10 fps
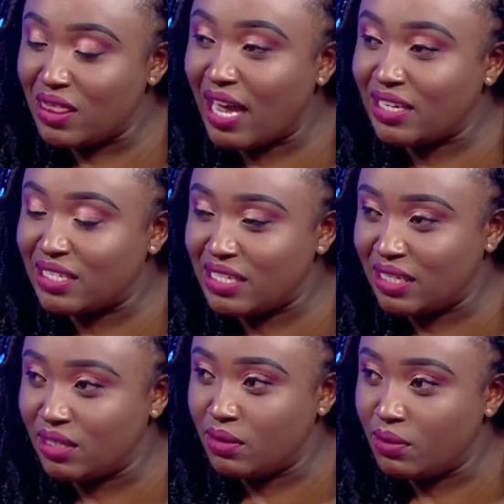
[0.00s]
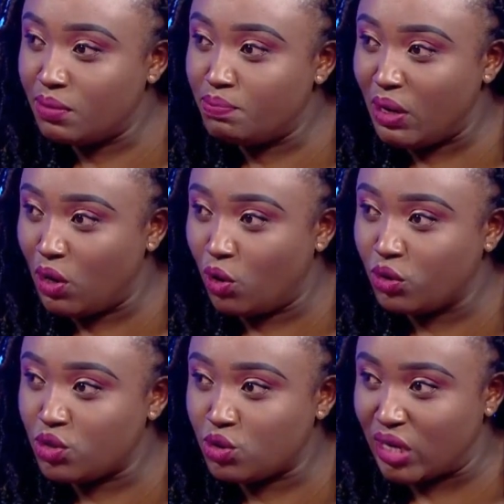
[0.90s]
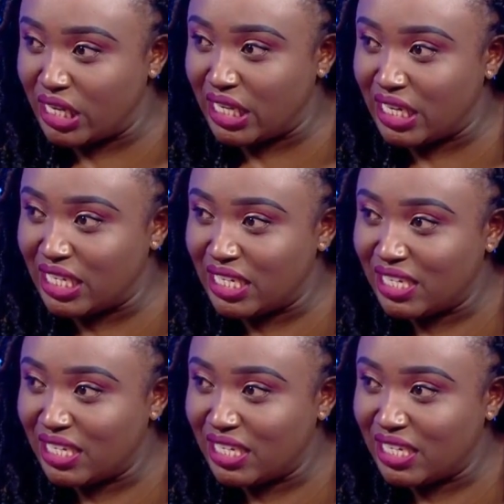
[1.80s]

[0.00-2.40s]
that still belongs to Lesedi.